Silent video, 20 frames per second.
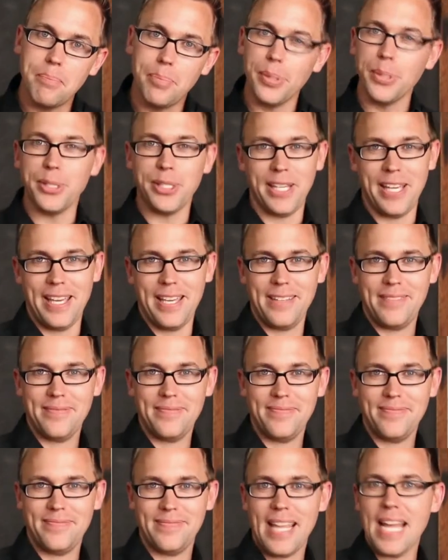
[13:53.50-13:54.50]
bully.
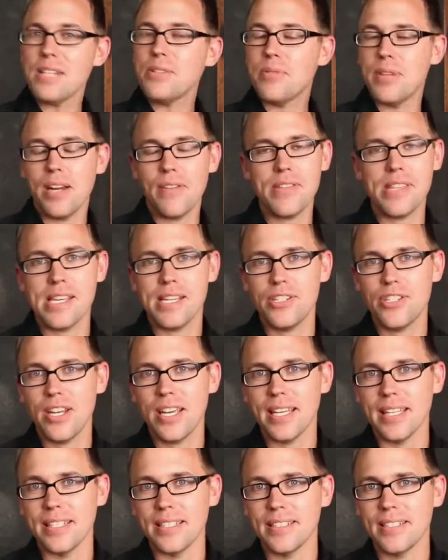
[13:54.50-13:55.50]
That's when everything
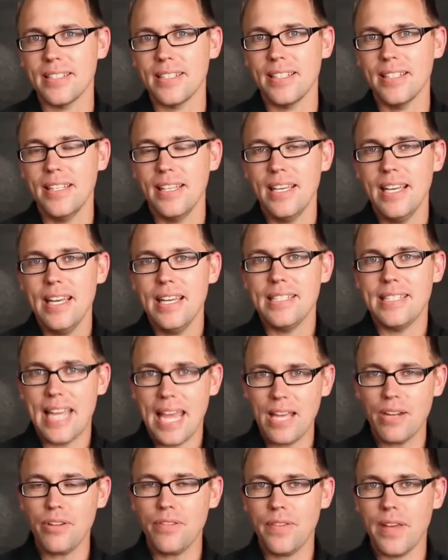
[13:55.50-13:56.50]
changed.
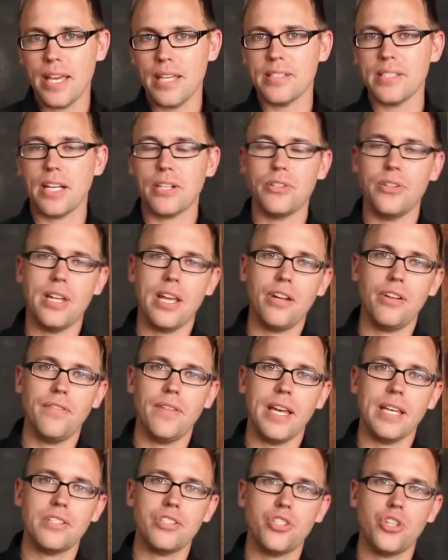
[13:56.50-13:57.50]
Dr. Dan
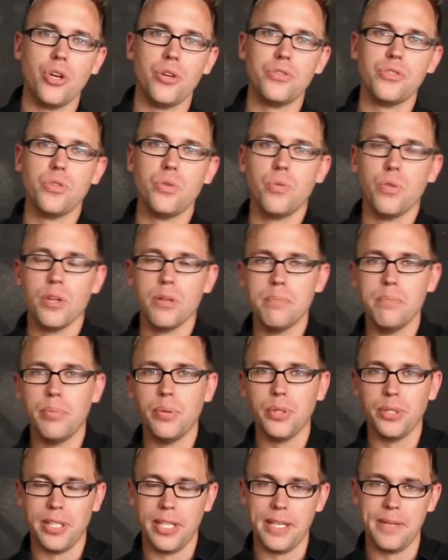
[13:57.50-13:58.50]
Olweus chose the word
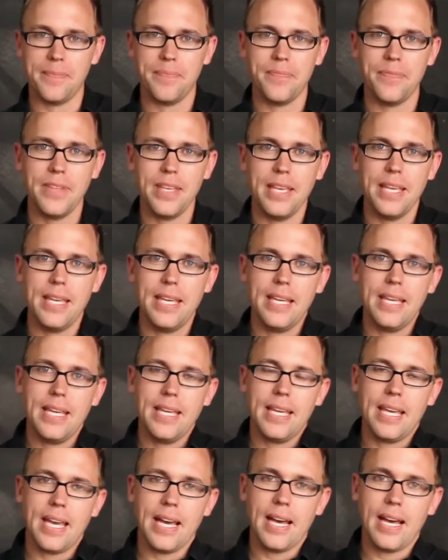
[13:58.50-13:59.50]
bully.
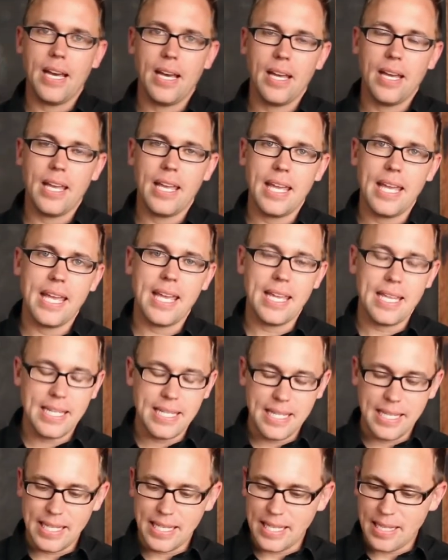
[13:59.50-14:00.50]

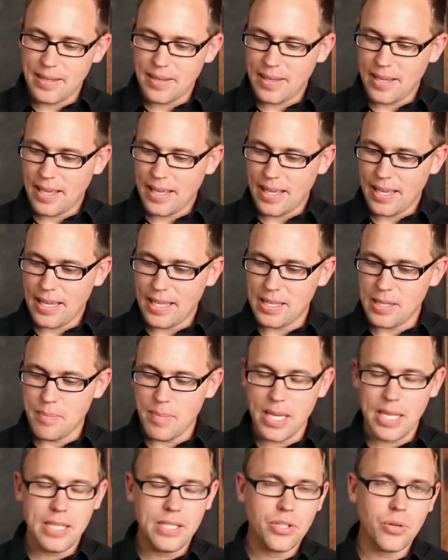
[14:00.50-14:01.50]
And in the
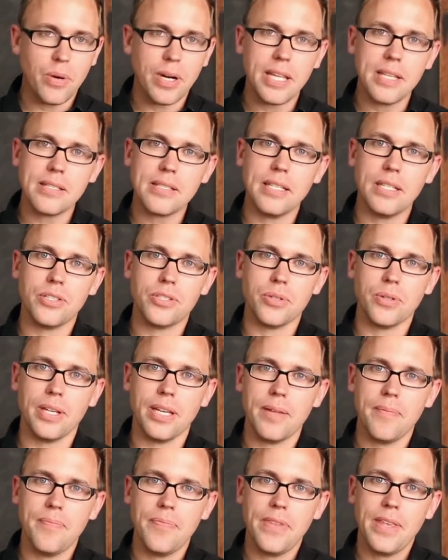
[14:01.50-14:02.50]
mid-20th
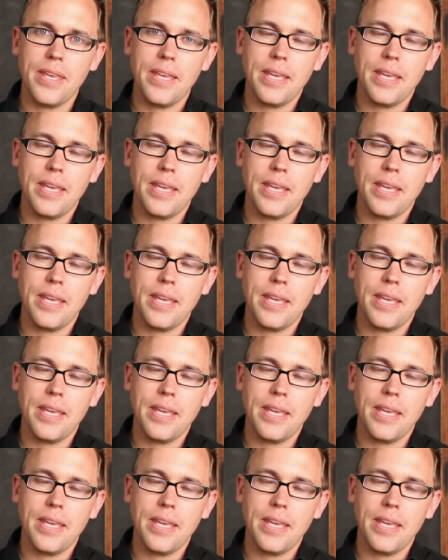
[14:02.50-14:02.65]
century,